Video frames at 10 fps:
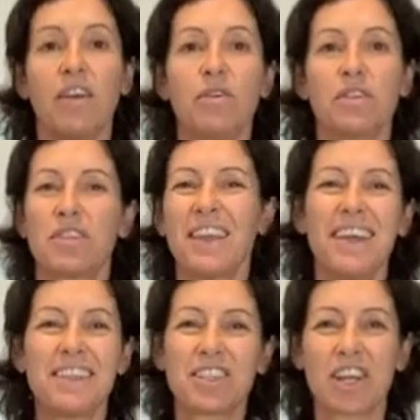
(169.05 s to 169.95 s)
And all, see,
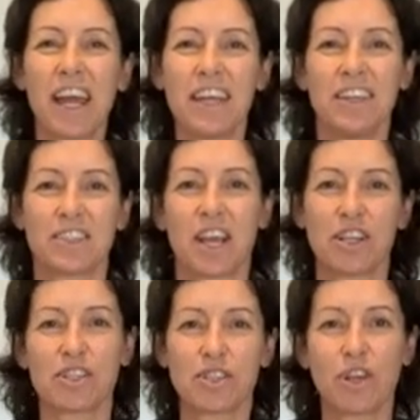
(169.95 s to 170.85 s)
these shakers are
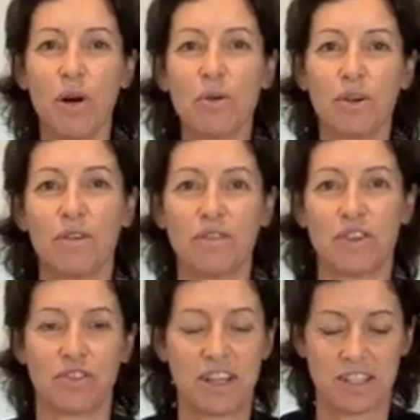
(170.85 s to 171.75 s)
so good for
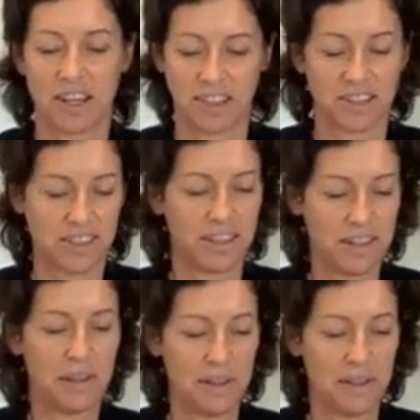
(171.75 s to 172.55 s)
dressings.